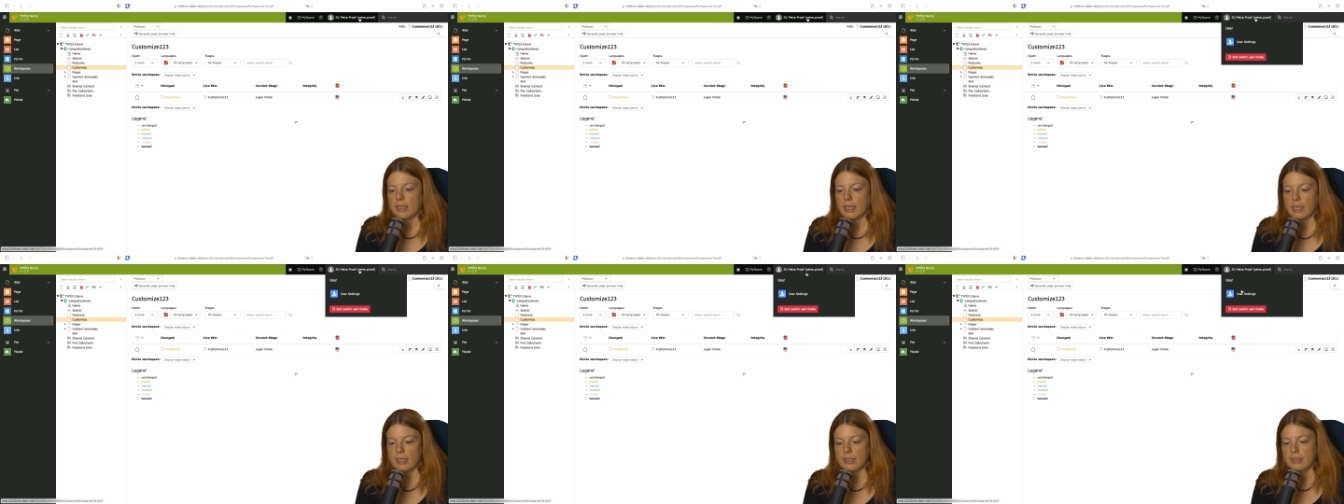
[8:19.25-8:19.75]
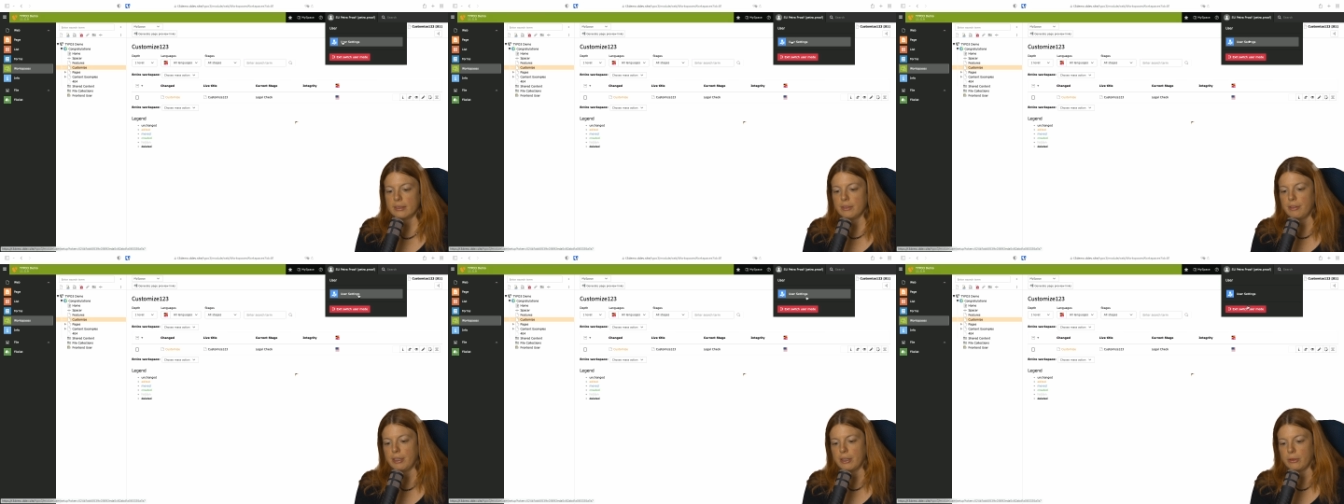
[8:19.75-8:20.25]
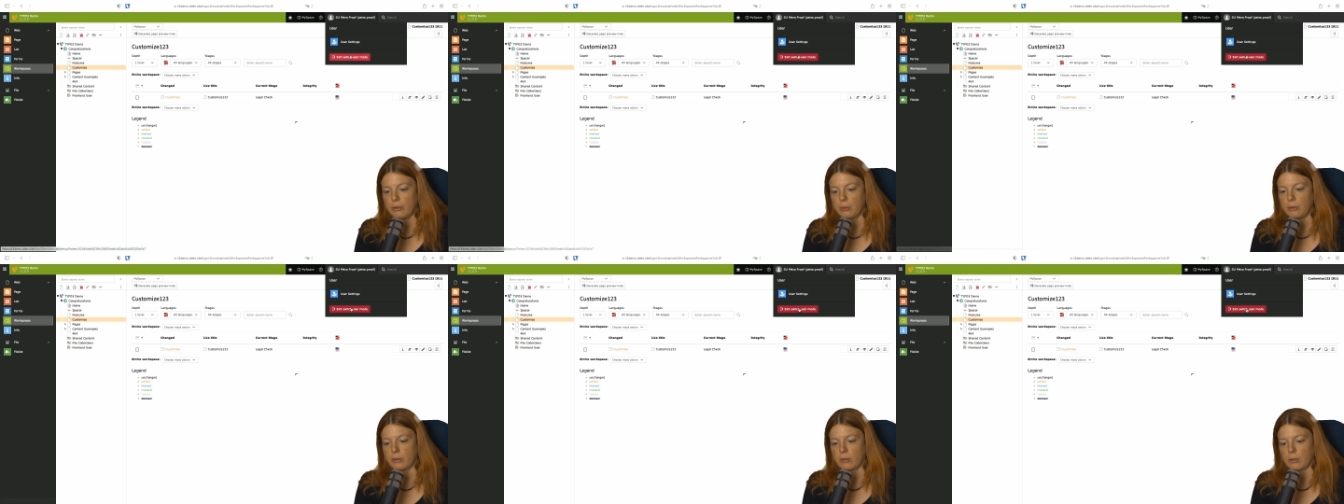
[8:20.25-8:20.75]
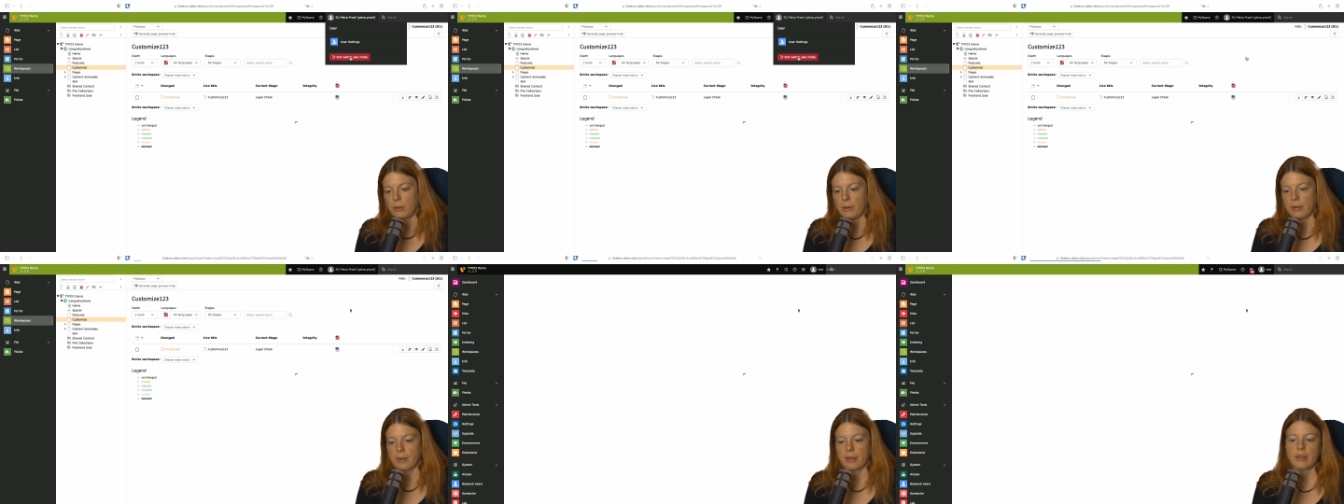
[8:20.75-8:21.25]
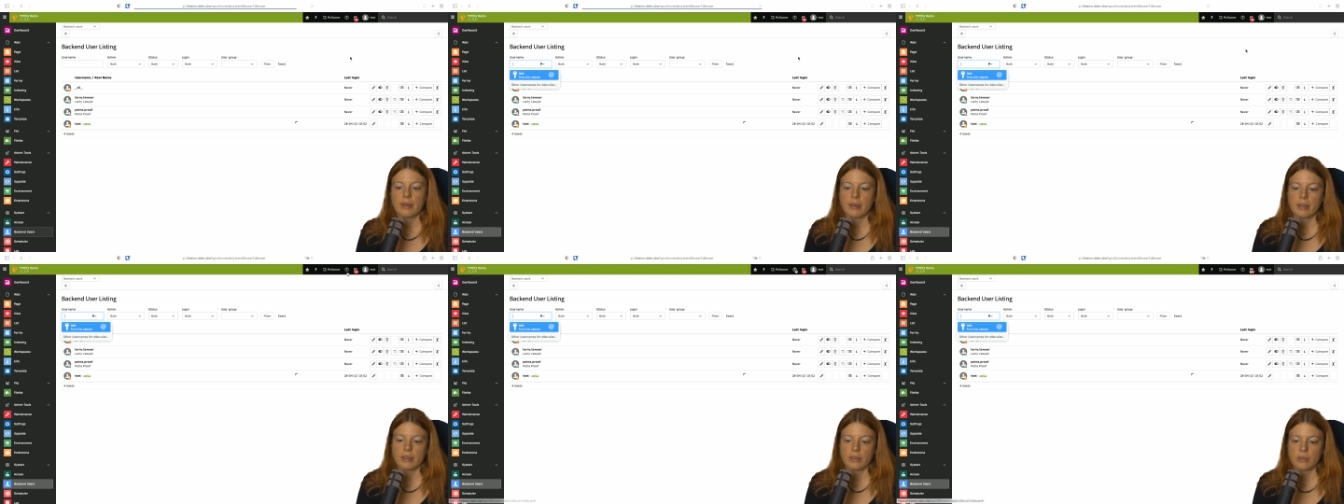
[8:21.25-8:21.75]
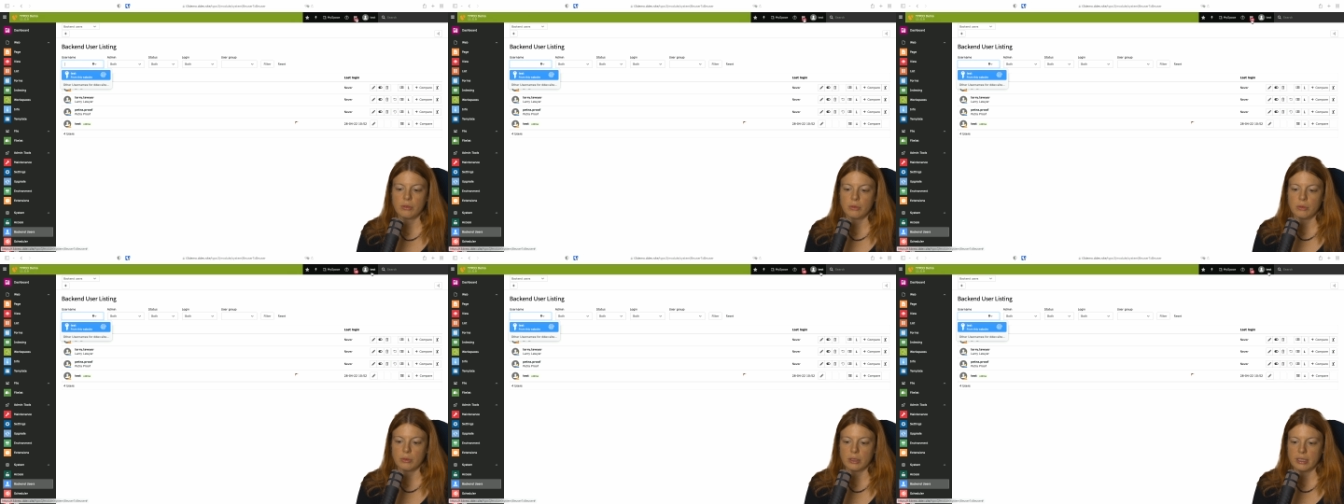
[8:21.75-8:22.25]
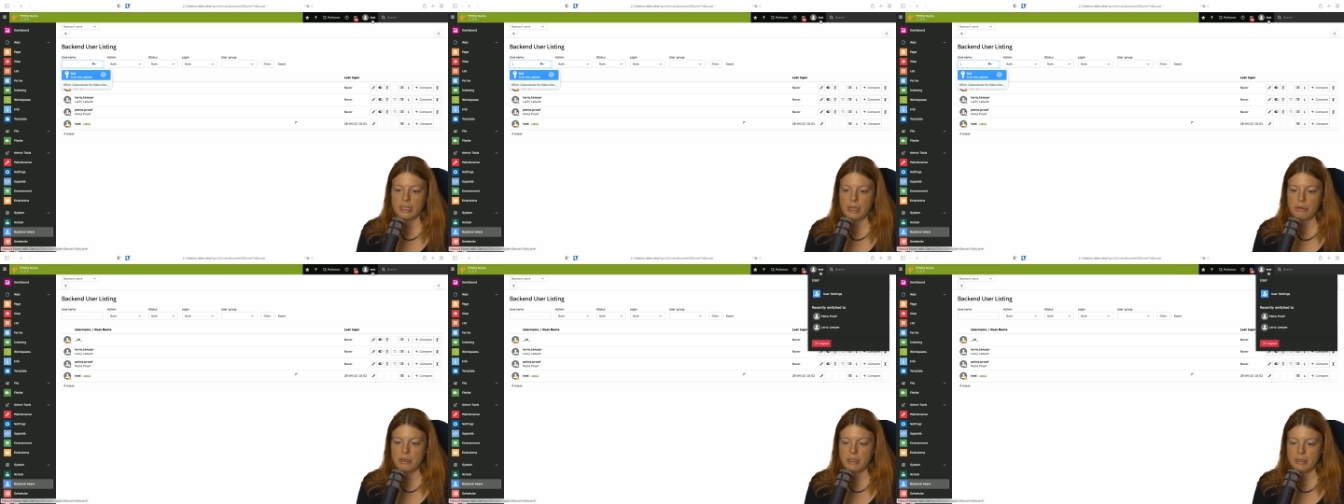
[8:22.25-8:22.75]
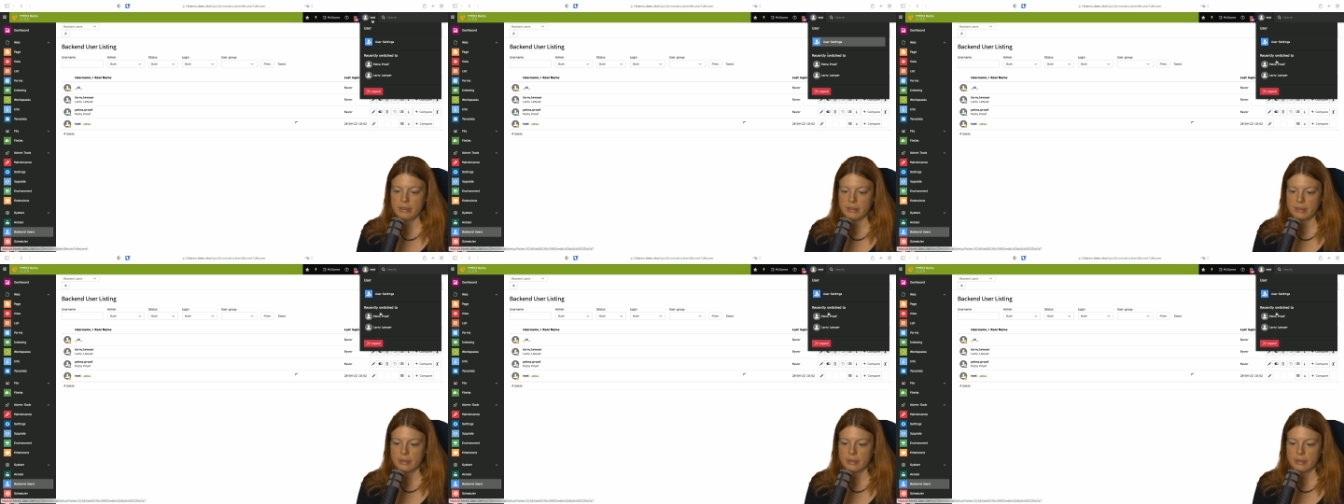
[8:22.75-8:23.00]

And if I now switch to Larry,